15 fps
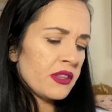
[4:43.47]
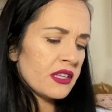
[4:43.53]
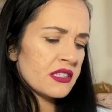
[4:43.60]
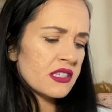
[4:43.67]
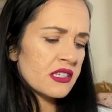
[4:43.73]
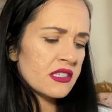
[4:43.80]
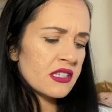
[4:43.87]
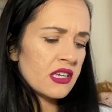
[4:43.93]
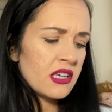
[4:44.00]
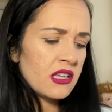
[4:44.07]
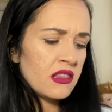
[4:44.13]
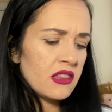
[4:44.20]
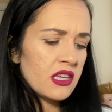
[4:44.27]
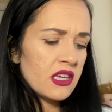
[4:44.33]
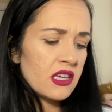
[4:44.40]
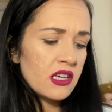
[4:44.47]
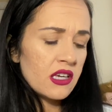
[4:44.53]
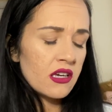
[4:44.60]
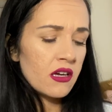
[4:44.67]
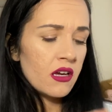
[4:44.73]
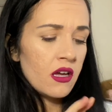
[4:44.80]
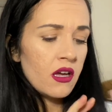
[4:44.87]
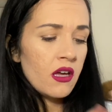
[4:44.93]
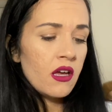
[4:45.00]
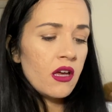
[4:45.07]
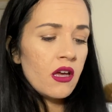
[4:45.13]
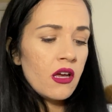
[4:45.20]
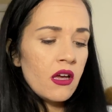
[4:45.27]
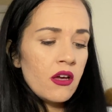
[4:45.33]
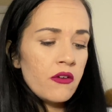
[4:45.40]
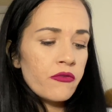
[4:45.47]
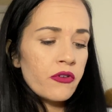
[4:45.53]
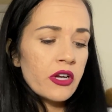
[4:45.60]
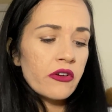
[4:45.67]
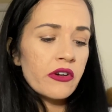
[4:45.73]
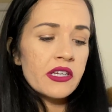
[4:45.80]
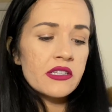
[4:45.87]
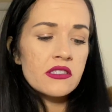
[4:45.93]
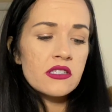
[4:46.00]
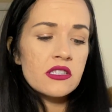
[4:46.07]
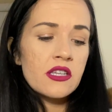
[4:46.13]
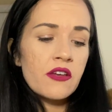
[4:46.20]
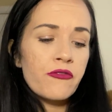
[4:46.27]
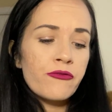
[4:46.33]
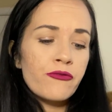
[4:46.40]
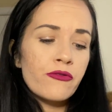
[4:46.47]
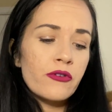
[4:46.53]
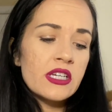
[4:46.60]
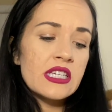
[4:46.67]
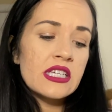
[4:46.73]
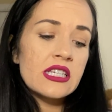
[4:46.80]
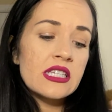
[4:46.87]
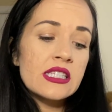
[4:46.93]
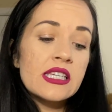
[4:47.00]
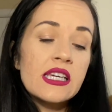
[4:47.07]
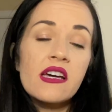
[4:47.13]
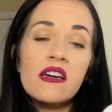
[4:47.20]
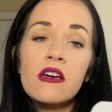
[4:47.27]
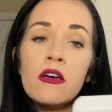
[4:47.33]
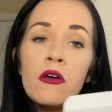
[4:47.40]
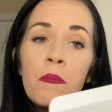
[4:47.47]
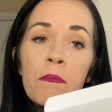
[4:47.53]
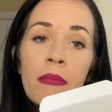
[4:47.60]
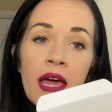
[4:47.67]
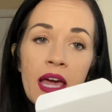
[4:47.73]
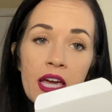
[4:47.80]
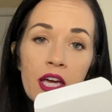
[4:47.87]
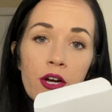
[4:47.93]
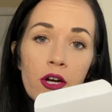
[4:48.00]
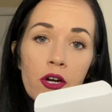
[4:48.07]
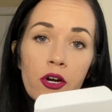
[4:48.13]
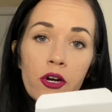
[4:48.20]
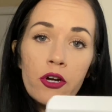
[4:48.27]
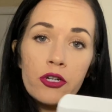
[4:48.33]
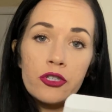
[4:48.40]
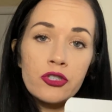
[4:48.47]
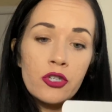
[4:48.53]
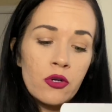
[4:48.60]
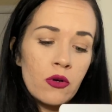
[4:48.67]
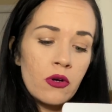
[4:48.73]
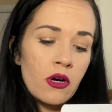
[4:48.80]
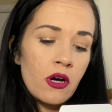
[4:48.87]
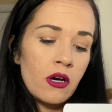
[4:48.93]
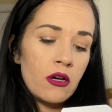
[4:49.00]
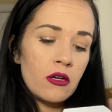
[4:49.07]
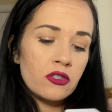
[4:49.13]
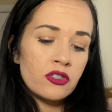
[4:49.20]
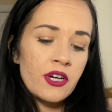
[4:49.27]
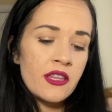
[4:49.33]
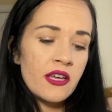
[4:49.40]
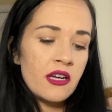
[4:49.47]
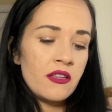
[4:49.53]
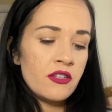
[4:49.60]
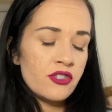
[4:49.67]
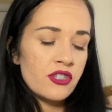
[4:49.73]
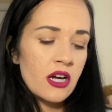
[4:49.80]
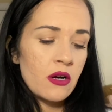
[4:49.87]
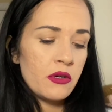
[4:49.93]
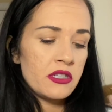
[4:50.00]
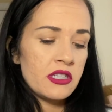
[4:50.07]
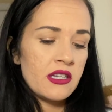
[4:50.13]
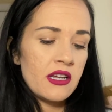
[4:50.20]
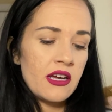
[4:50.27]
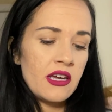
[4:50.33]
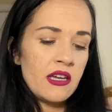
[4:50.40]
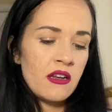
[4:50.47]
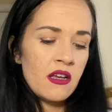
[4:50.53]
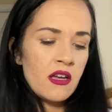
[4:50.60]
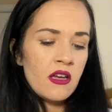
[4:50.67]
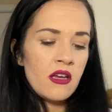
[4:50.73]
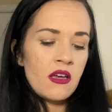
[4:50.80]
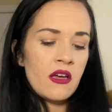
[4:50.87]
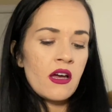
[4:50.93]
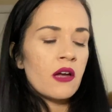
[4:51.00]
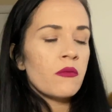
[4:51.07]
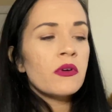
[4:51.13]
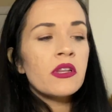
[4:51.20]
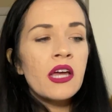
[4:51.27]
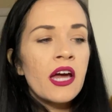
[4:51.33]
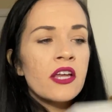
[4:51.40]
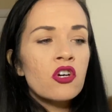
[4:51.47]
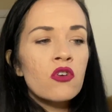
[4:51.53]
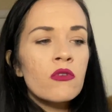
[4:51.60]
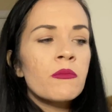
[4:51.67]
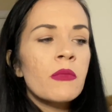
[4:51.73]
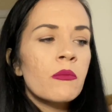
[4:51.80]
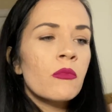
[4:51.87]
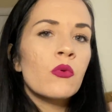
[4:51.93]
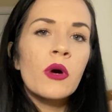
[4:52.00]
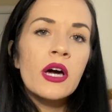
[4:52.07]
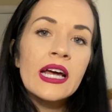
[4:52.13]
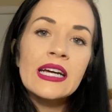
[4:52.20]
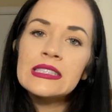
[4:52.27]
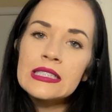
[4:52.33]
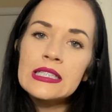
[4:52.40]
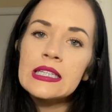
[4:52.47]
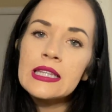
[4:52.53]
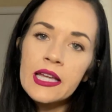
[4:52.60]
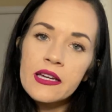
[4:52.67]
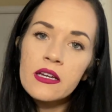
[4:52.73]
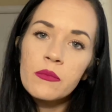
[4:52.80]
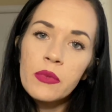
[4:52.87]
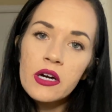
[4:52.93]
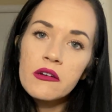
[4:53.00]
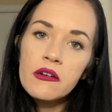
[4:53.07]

this is in the fragrance Freesia Pear. So I'll try that in the shower tonight. I don't remember what I didn't like about